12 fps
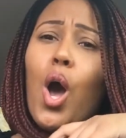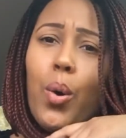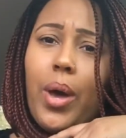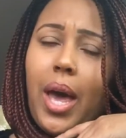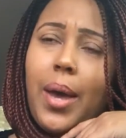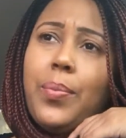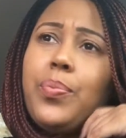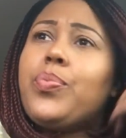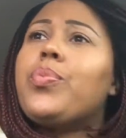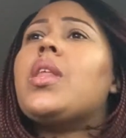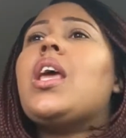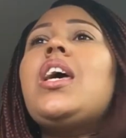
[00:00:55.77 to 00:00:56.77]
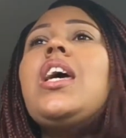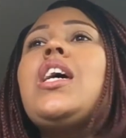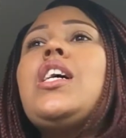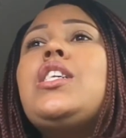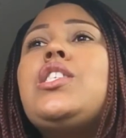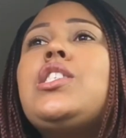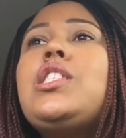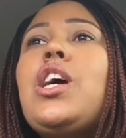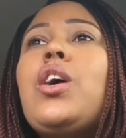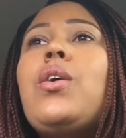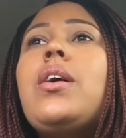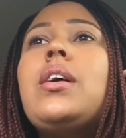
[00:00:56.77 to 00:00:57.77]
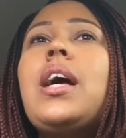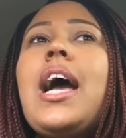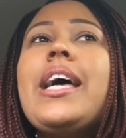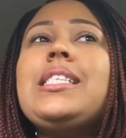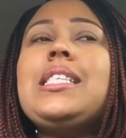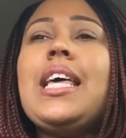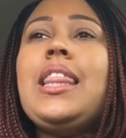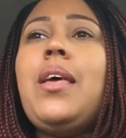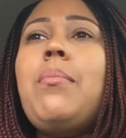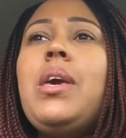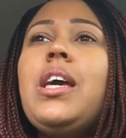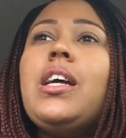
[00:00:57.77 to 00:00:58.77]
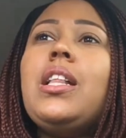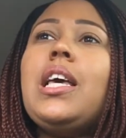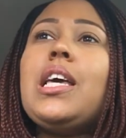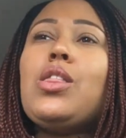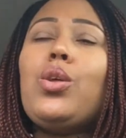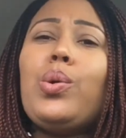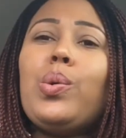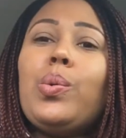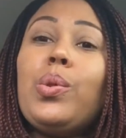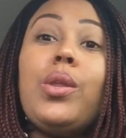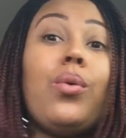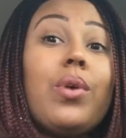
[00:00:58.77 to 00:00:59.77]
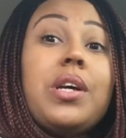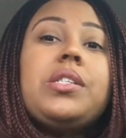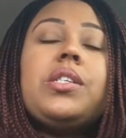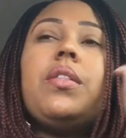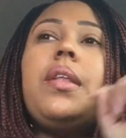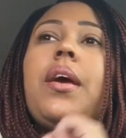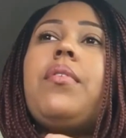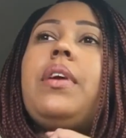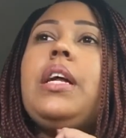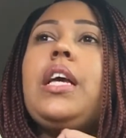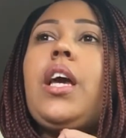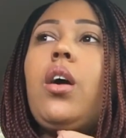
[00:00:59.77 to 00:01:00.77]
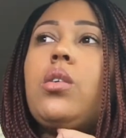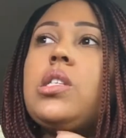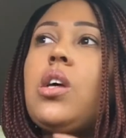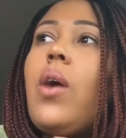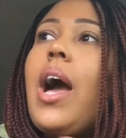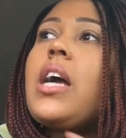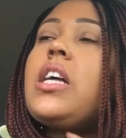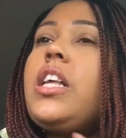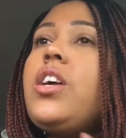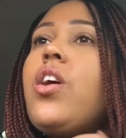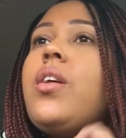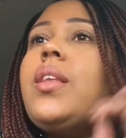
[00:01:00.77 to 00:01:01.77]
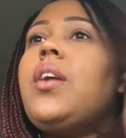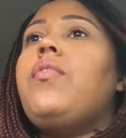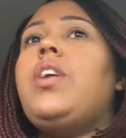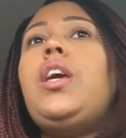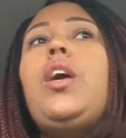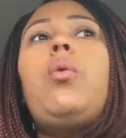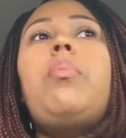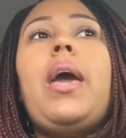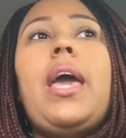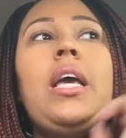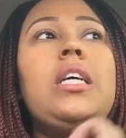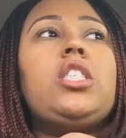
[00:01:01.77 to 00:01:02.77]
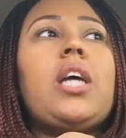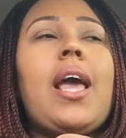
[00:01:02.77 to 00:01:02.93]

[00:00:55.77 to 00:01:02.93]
okay. So I said, let me click through the rest of their video. So I click on their video page,